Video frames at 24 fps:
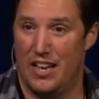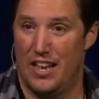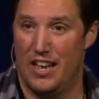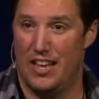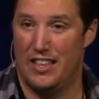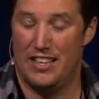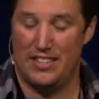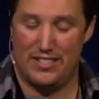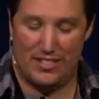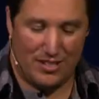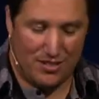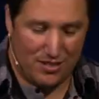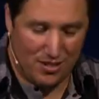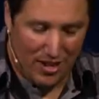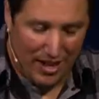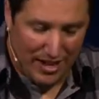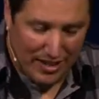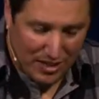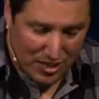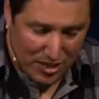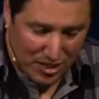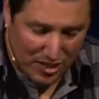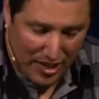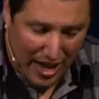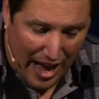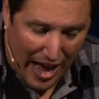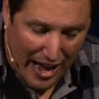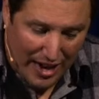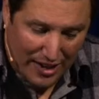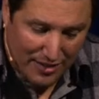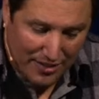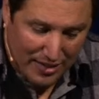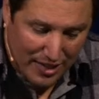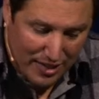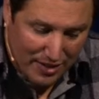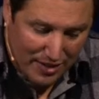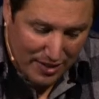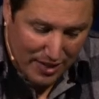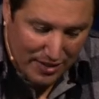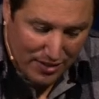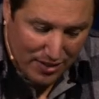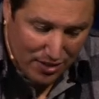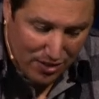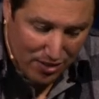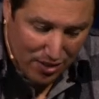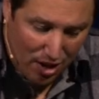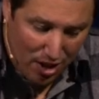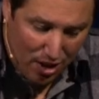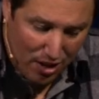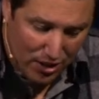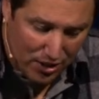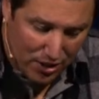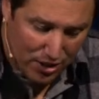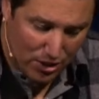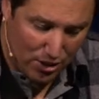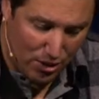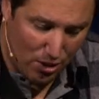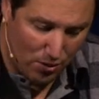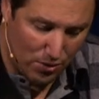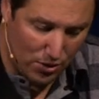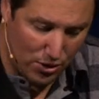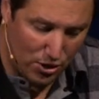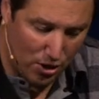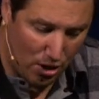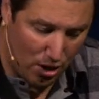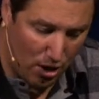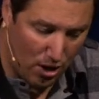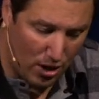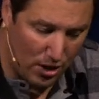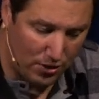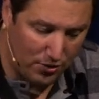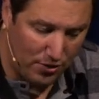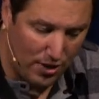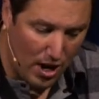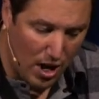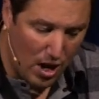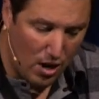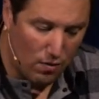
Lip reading: These things are like status. These large stone jars